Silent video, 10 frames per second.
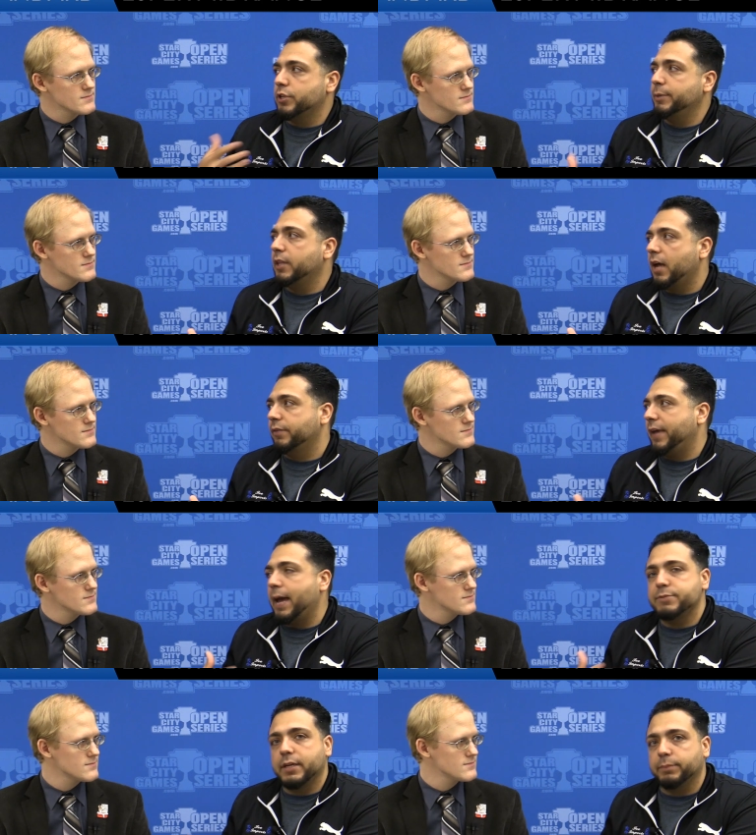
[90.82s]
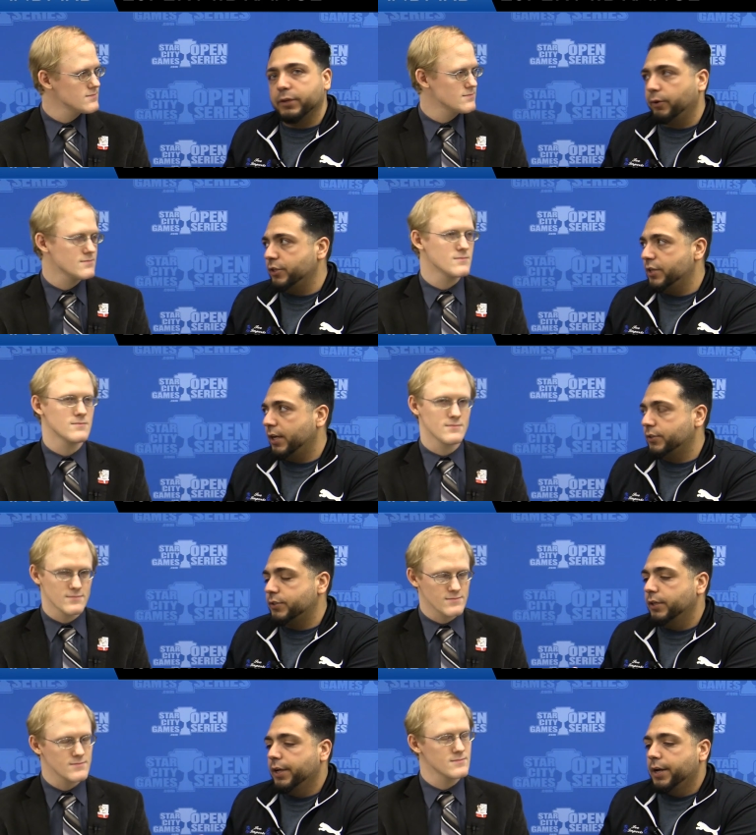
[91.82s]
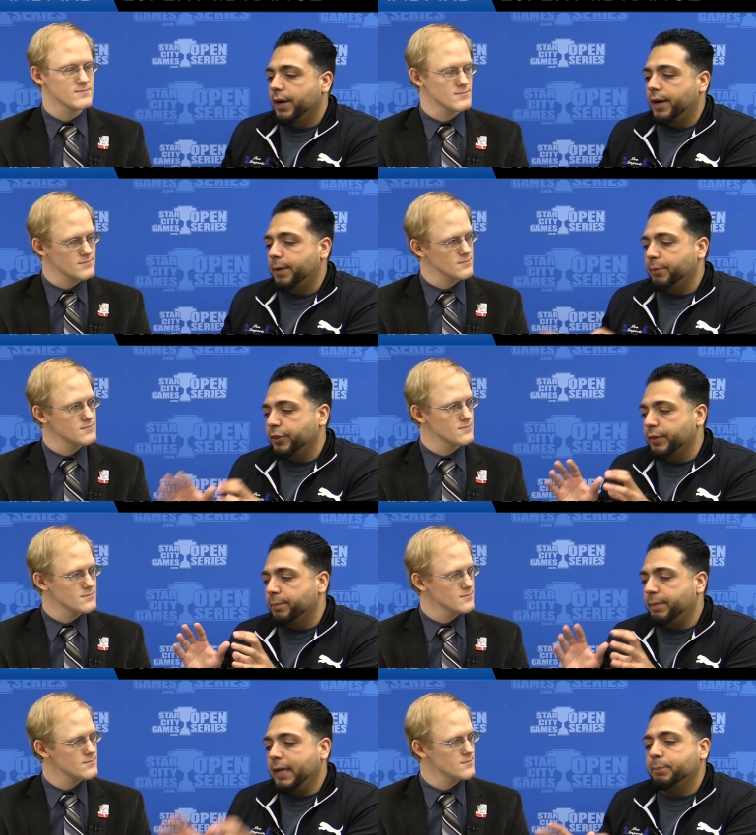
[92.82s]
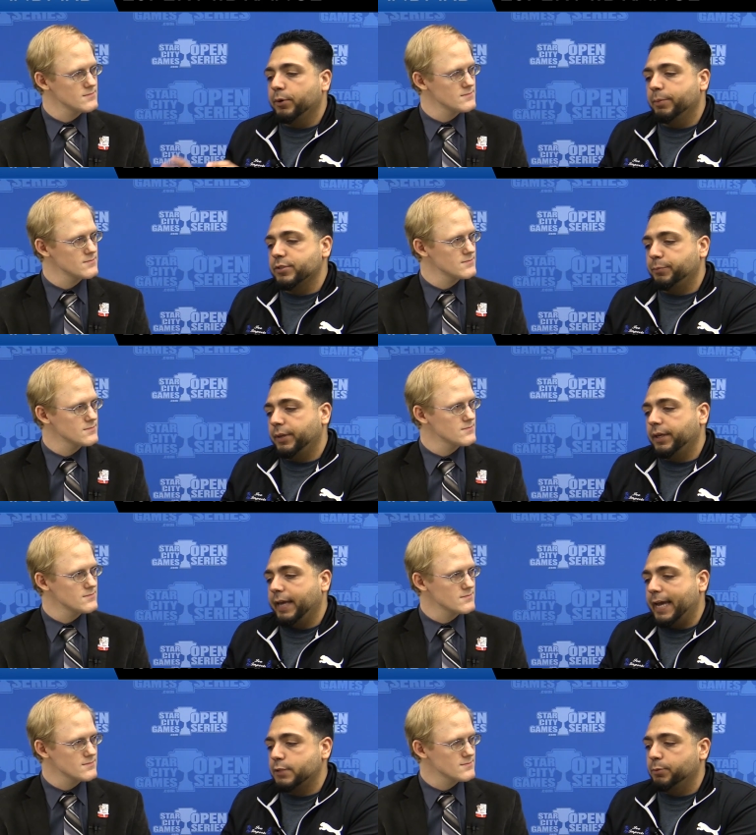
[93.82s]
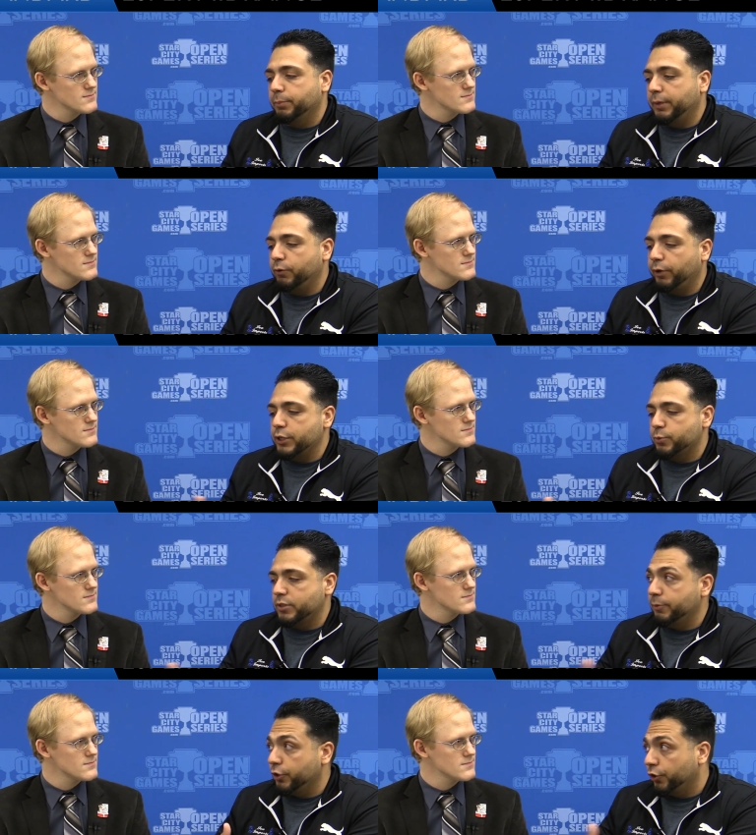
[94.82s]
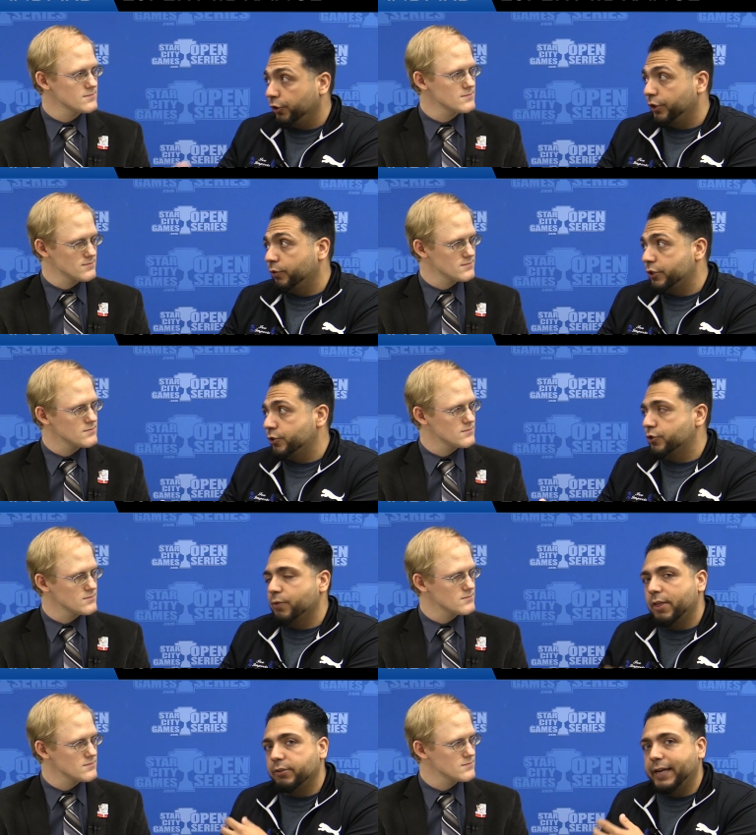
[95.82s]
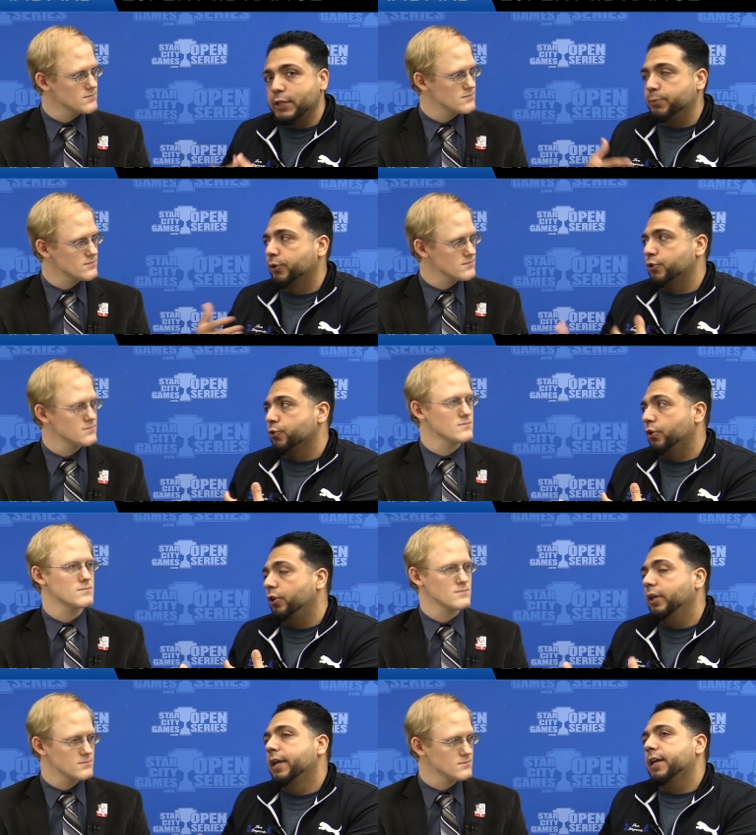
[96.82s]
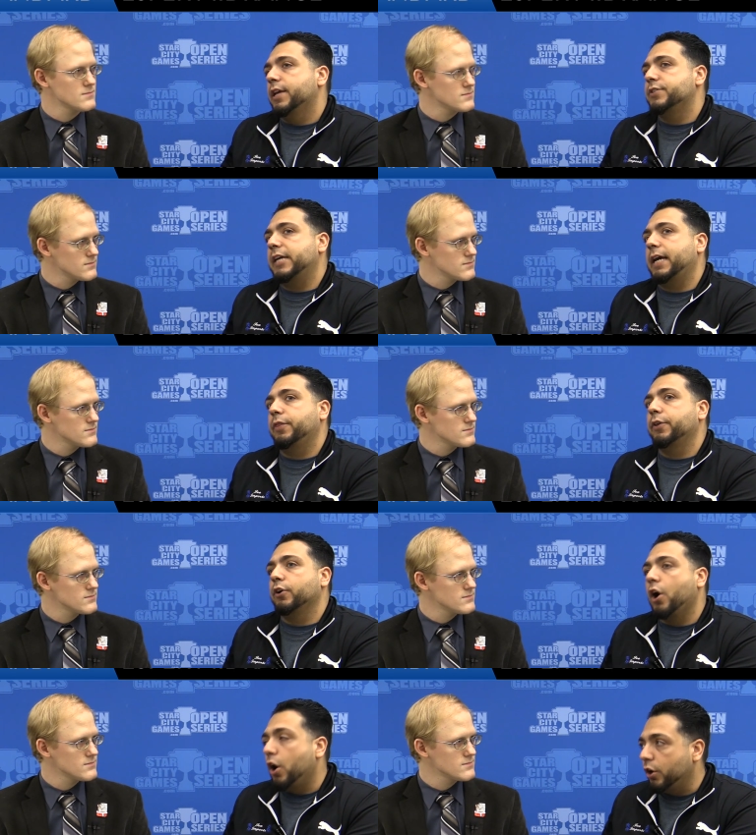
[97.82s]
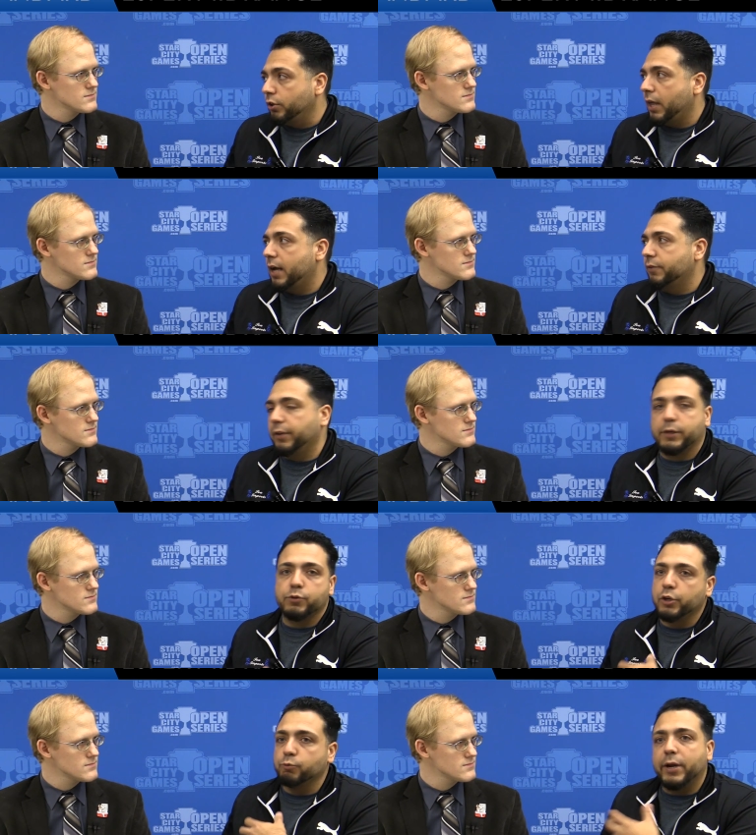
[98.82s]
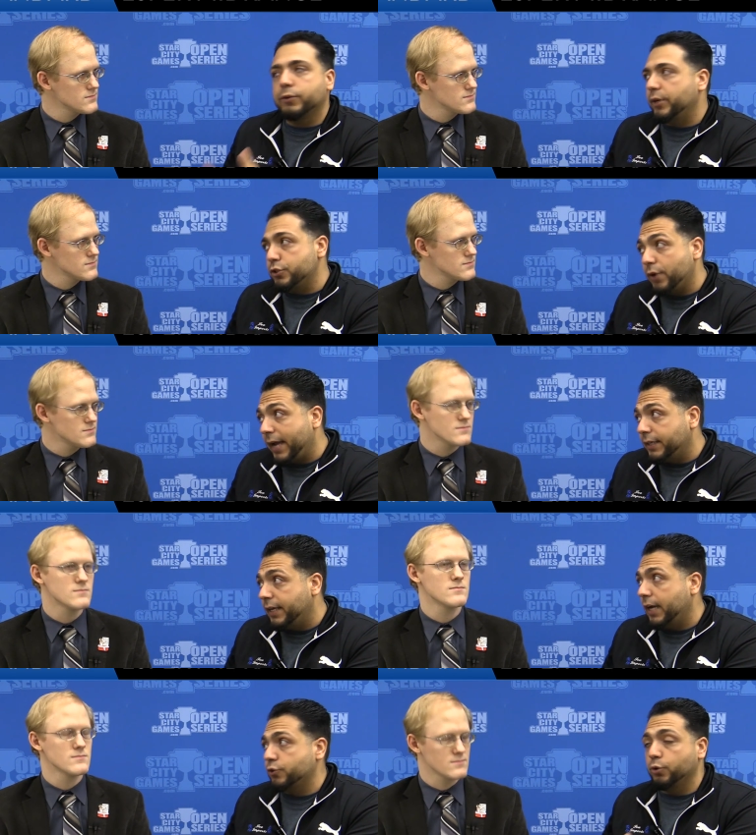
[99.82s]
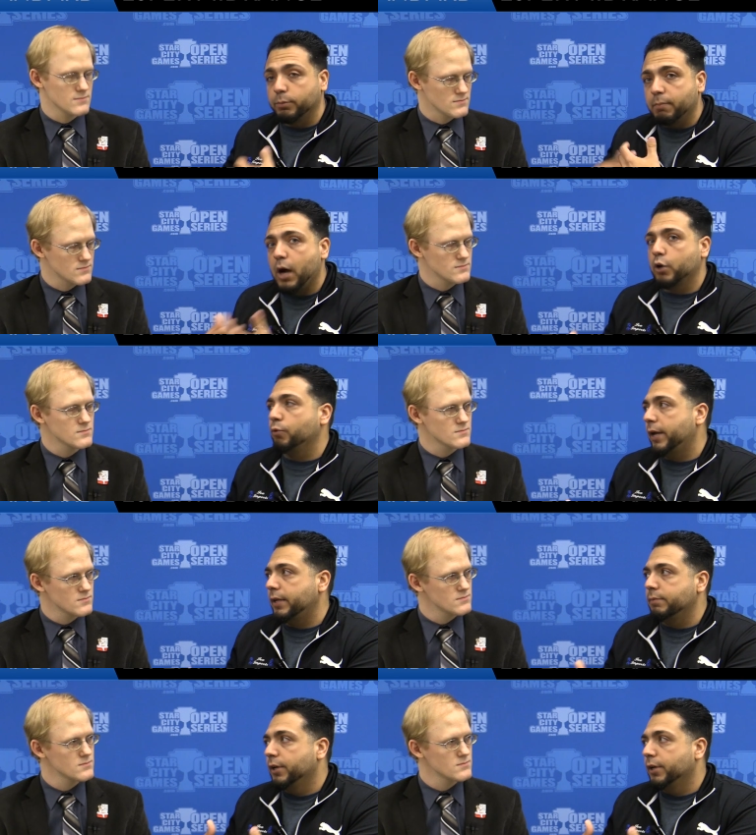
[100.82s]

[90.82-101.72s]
Speaker 1: going to be a lot of Abzan mid-range decks, uh, but the main purpose of playing Esper mid-range with some of the early creatures rather than Esper control is that there are a lot of like you know red-green dragon decks or mono-red